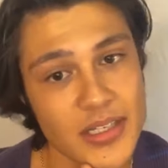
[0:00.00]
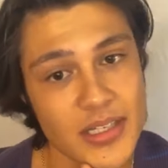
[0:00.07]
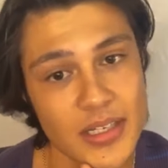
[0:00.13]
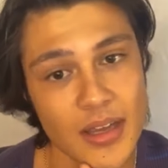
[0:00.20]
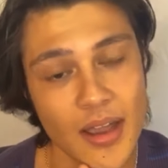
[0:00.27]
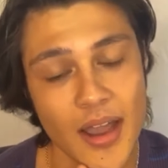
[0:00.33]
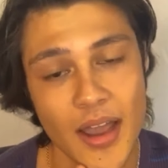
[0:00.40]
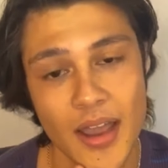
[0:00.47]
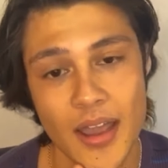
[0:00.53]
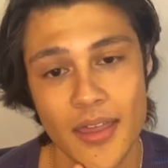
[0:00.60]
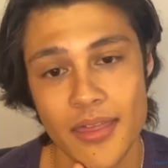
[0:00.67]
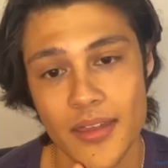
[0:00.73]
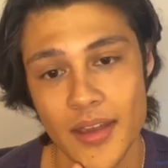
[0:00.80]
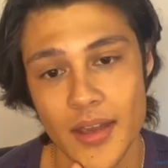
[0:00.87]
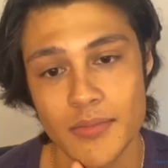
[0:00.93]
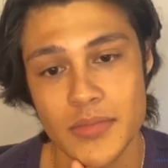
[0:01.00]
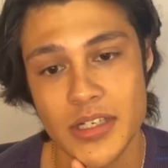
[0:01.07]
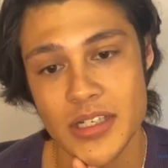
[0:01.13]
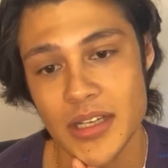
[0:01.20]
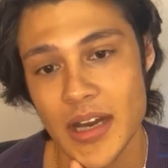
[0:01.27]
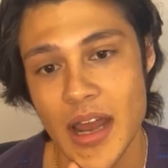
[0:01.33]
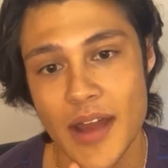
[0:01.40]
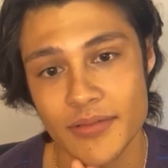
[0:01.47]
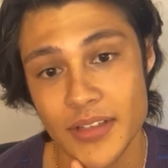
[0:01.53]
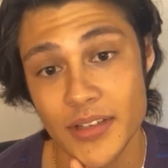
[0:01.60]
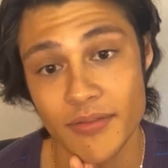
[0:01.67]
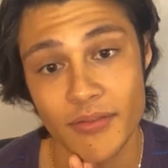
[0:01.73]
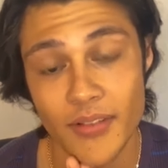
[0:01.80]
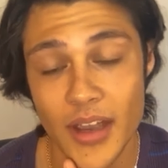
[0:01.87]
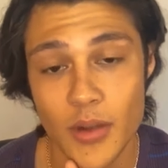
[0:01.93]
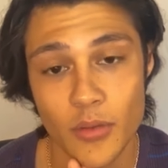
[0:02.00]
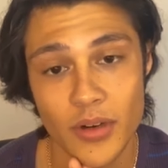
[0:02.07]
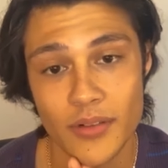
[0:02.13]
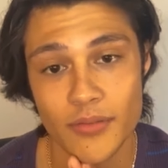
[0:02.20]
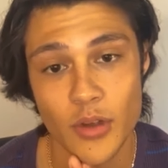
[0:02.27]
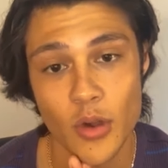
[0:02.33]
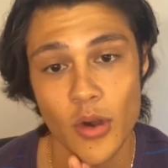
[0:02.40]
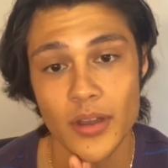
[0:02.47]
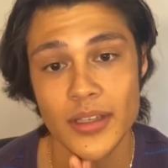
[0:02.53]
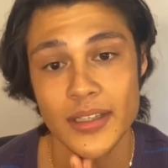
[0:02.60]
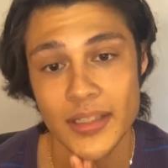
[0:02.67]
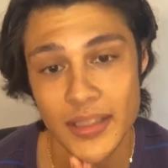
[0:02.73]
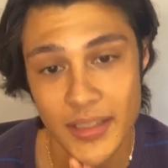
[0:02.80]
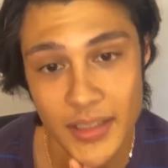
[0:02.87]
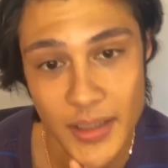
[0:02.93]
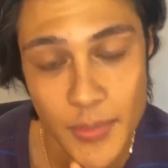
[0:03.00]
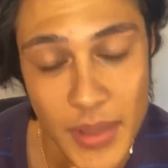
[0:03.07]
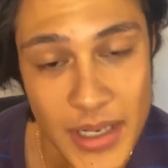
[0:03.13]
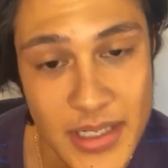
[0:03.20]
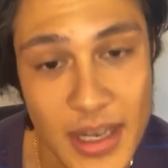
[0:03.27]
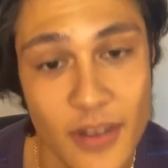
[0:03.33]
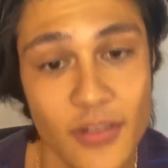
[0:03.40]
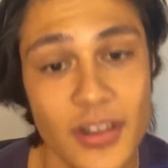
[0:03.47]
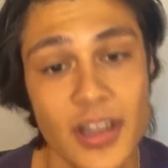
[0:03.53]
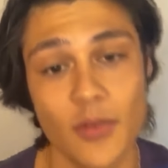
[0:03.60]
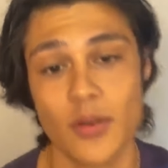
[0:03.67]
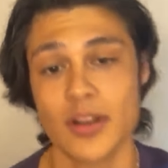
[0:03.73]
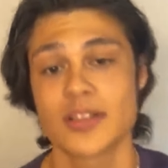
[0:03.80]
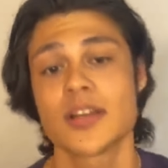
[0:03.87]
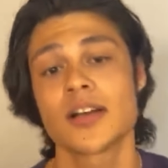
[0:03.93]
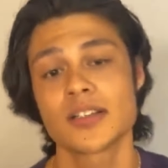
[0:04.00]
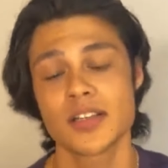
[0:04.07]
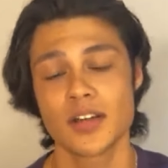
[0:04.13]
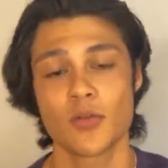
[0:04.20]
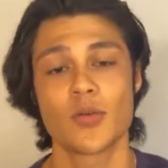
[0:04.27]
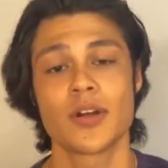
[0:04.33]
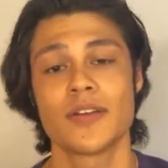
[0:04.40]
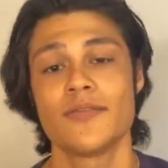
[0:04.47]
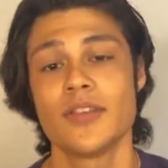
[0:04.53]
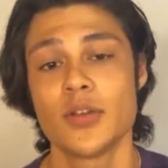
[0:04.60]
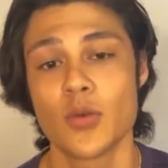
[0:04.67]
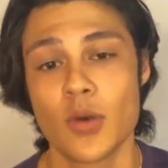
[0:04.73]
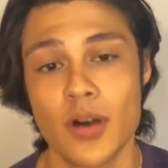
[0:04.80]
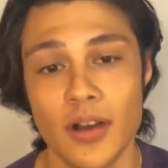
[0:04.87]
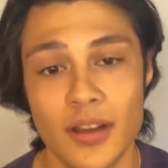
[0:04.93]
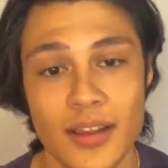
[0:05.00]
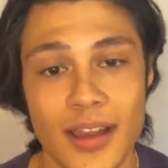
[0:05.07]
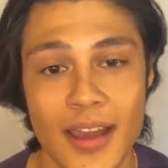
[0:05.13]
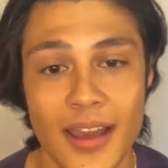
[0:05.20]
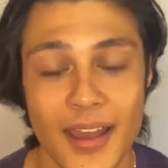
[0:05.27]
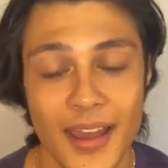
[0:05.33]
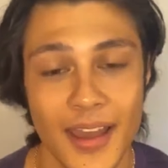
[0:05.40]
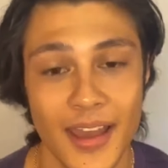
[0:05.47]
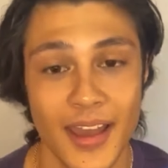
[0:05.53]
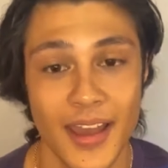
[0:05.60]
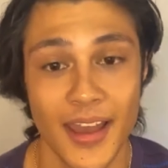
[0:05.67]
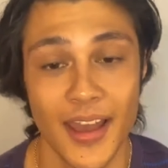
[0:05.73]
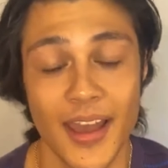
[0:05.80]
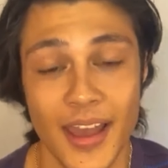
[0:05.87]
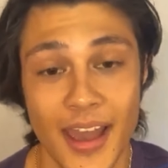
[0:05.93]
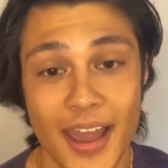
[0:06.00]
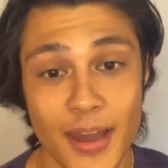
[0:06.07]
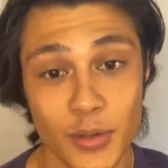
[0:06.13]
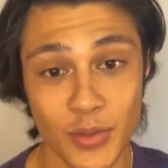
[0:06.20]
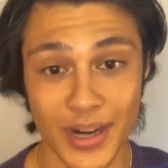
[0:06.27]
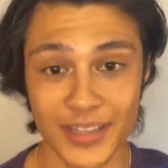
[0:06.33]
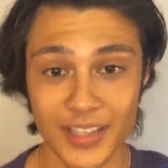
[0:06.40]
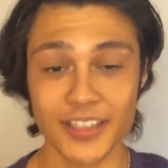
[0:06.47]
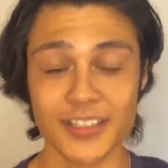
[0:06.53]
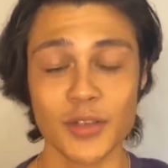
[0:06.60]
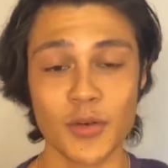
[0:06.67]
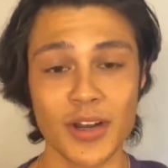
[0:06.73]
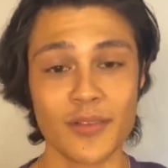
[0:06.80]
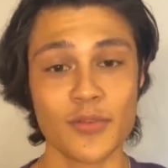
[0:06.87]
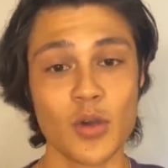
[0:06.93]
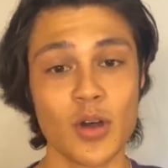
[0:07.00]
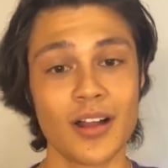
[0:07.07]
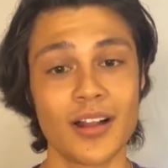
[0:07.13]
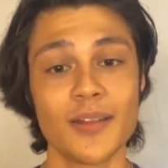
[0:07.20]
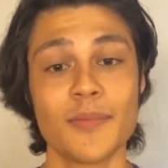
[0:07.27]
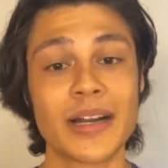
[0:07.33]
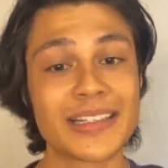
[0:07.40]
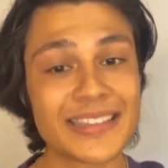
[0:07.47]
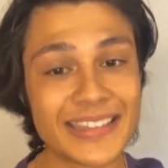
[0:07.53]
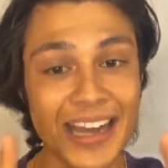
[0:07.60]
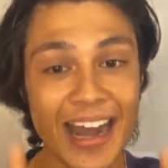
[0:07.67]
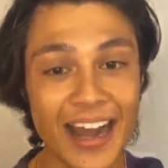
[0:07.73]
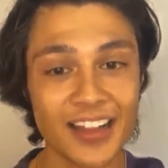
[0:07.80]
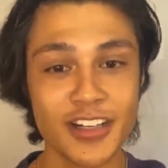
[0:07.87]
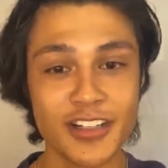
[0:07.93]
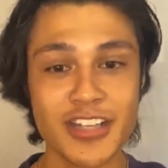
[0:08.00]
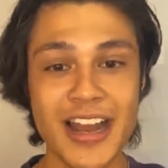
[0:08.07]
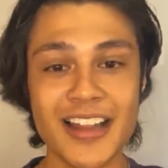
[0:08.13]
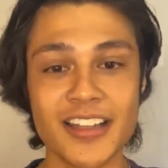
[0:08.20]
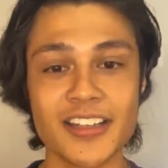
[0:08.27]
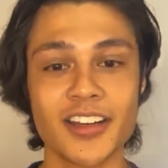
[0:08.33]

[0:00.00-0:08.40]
I think I'm just going to have to invite one of you all in here because I really want to talk to one of you all. And when I talk to one of you all, mag-Tagalog challenge ako.